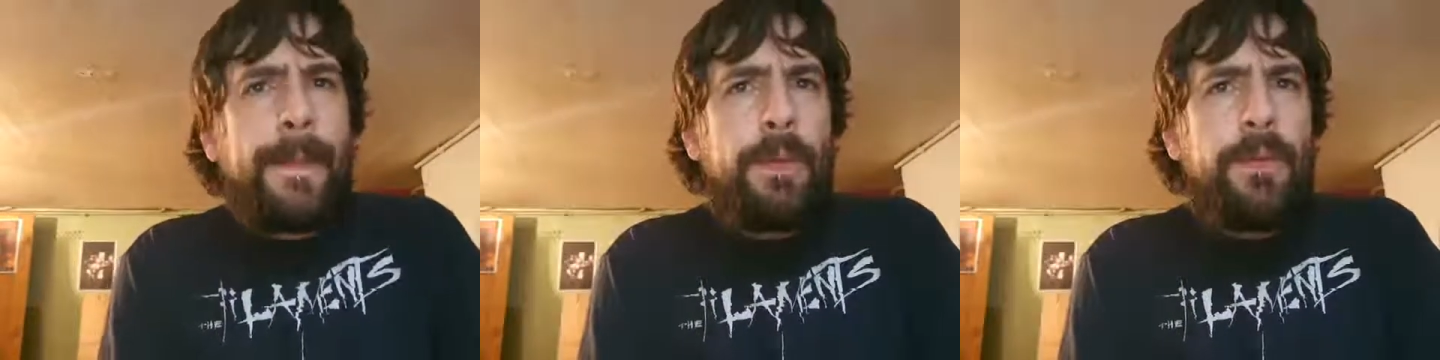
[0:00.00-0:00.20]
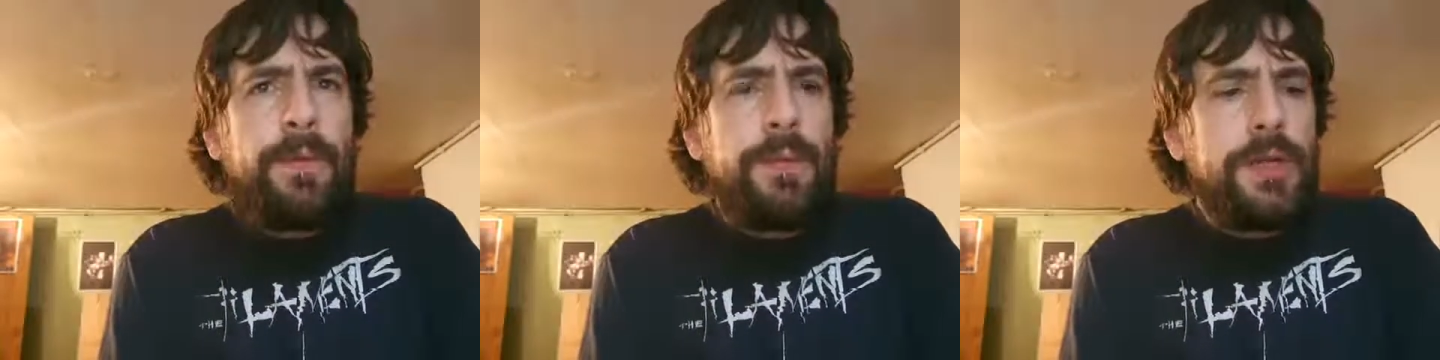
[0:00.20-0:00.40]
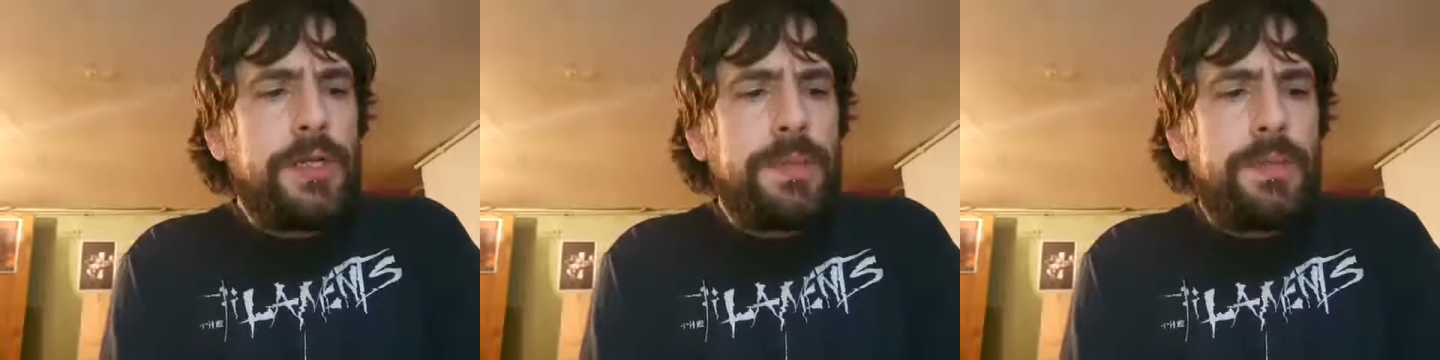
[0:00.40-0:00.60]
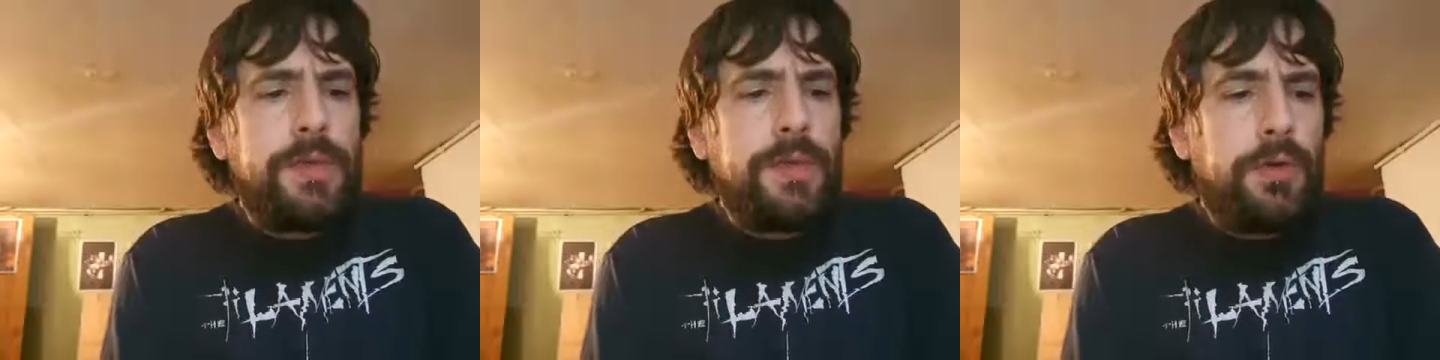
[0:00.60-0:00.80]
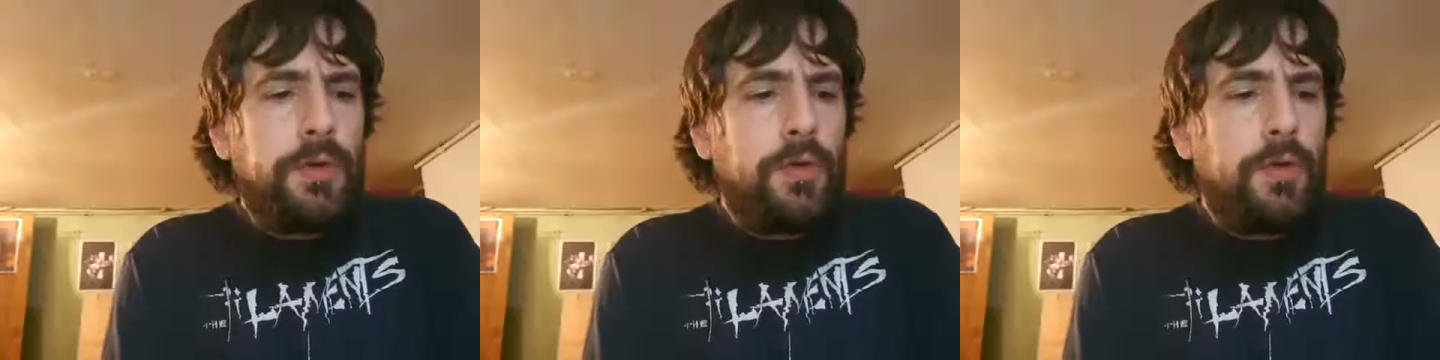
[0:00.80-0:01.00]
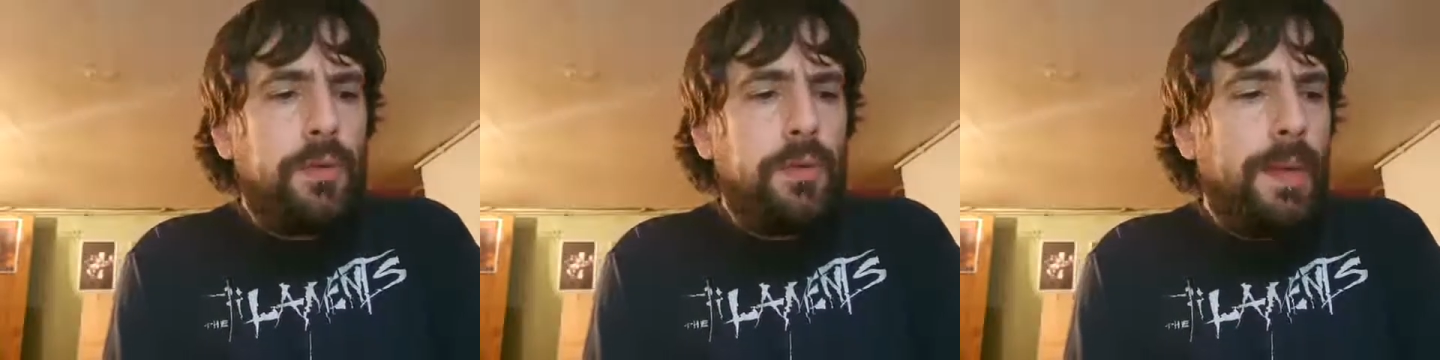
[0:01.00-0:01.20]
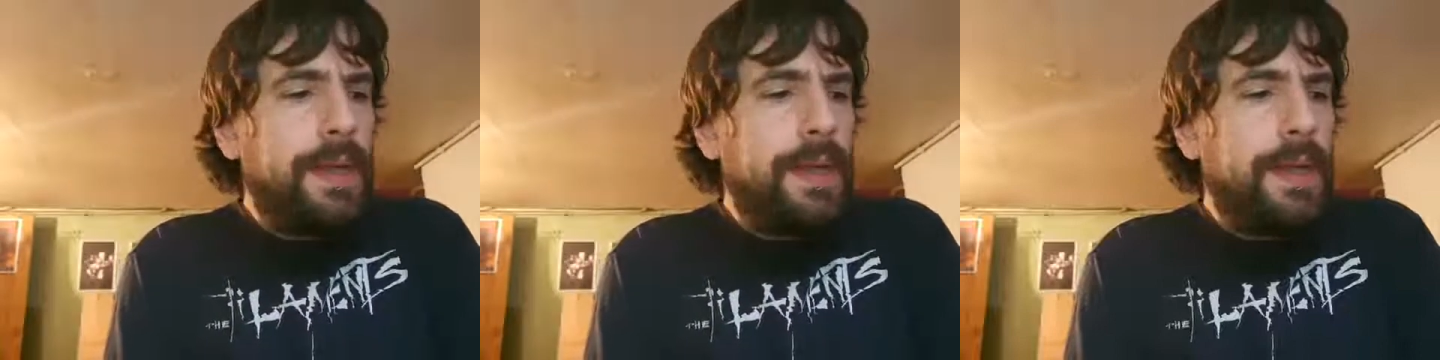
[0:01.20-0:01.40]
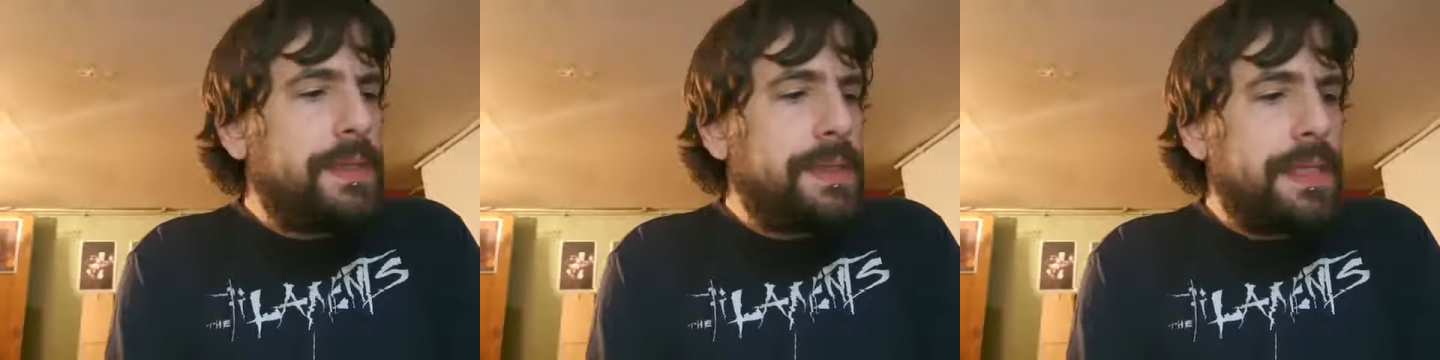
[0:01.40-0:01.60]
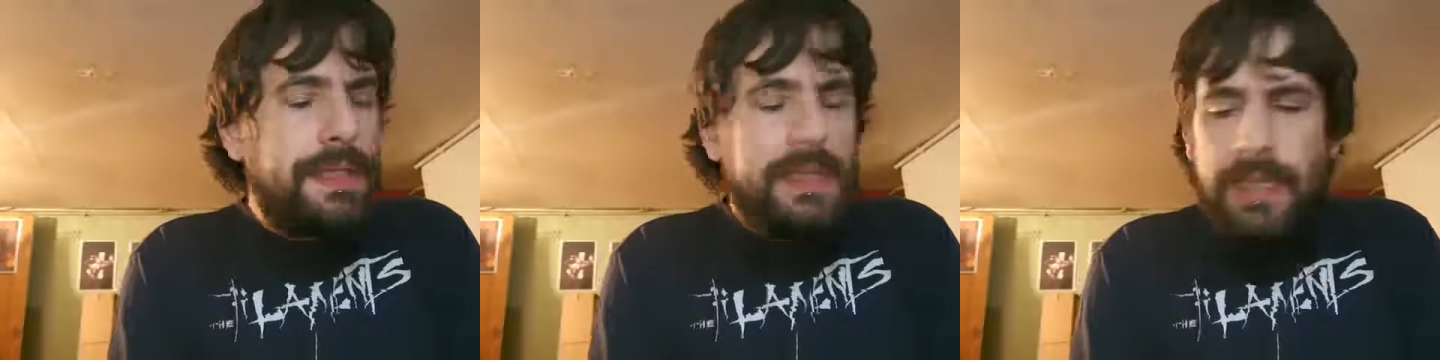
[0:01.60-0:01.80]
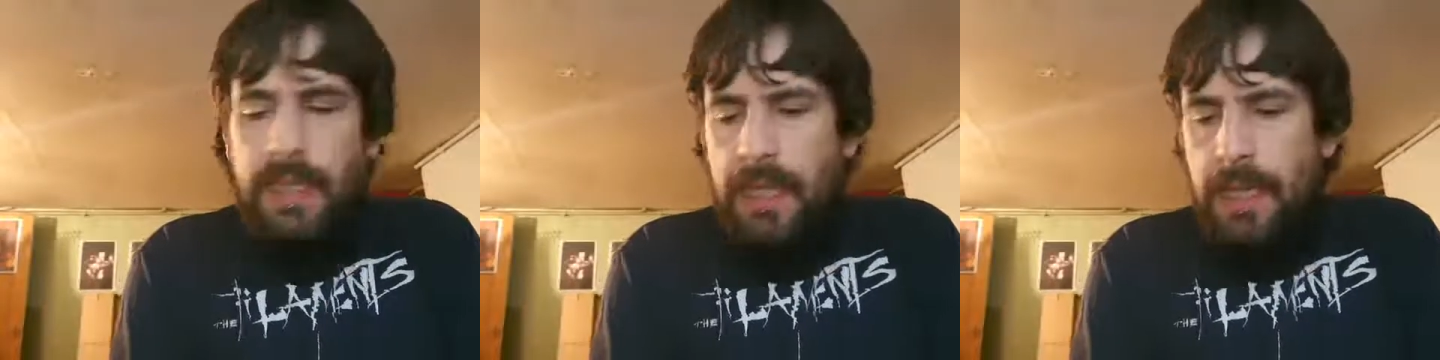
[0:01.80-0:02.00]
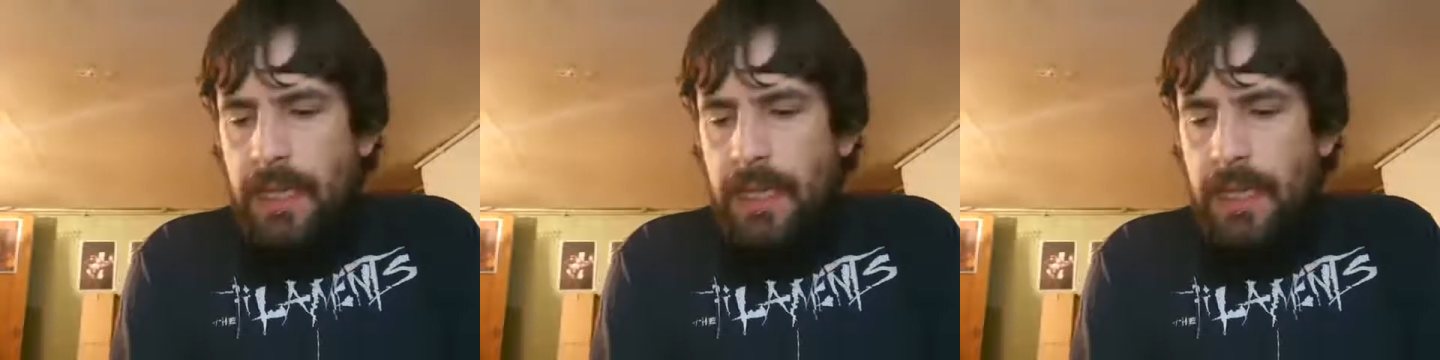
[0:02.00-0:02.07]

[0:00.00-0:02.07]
We might just put them on normal weight, because that's